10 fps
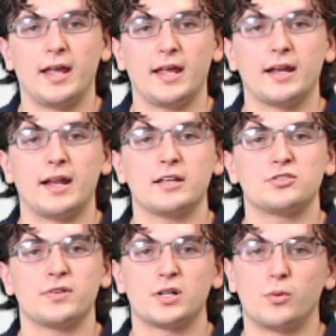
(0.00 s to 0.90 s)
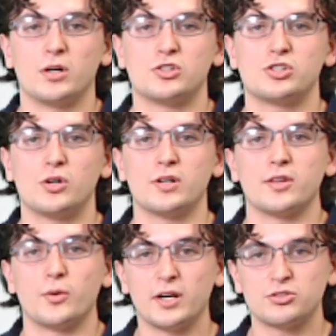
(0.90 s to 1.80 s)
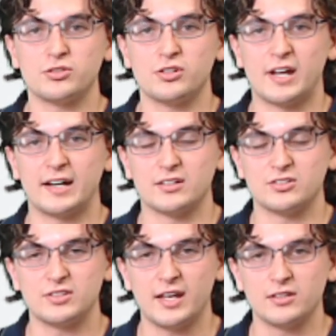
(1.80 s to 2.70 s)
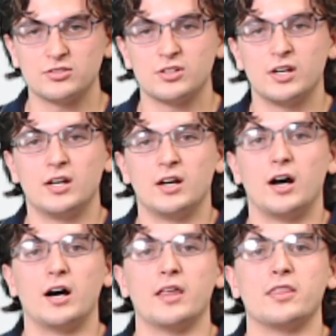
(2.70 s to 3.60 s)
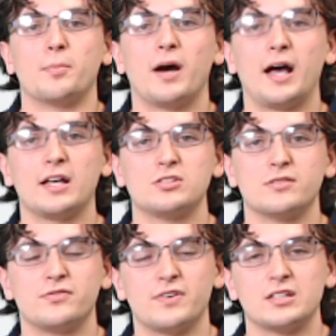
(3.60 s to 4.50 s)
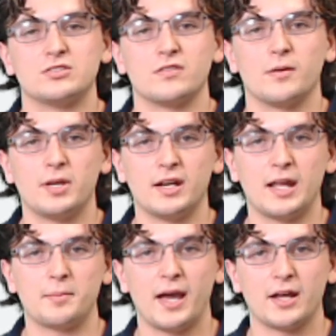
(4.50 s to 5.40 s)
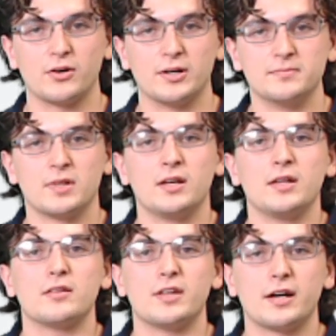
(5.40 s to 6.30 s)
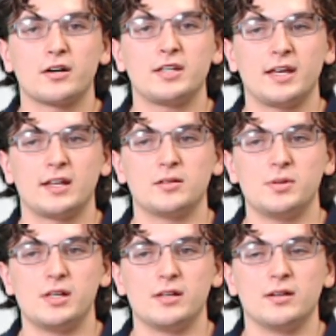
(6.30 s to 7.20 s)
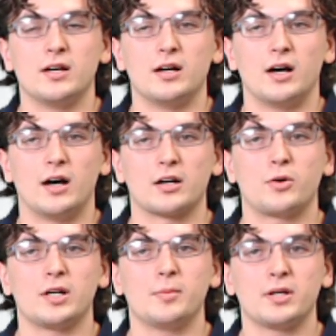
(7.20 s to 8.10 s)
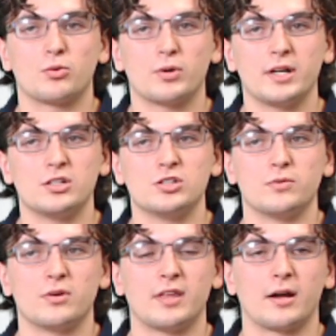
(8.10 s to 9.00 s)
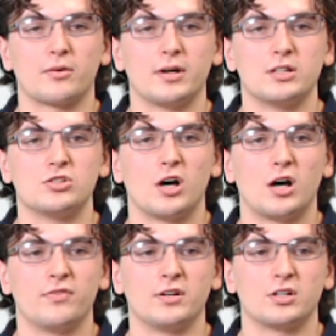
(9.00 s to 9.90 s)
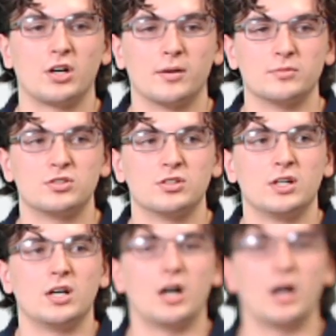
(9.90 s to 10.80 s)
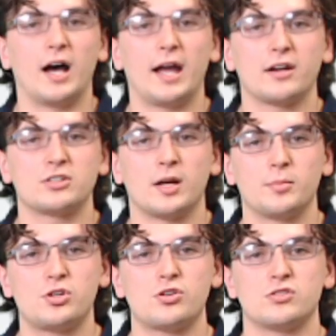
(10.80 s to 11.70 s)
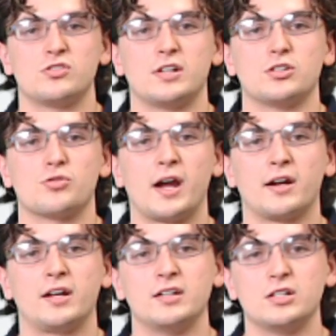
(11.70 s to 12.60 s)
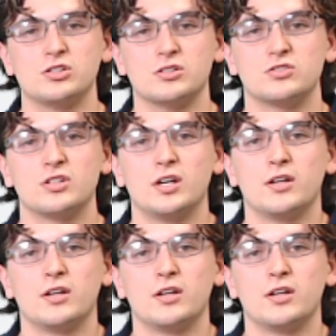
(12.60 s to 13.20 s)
And as figure 1 showed, in the western United States, in the positive phase of the PNA pattern, there can be quite a big ridge, and with that ridge often comes higher temperatures and drier conditions.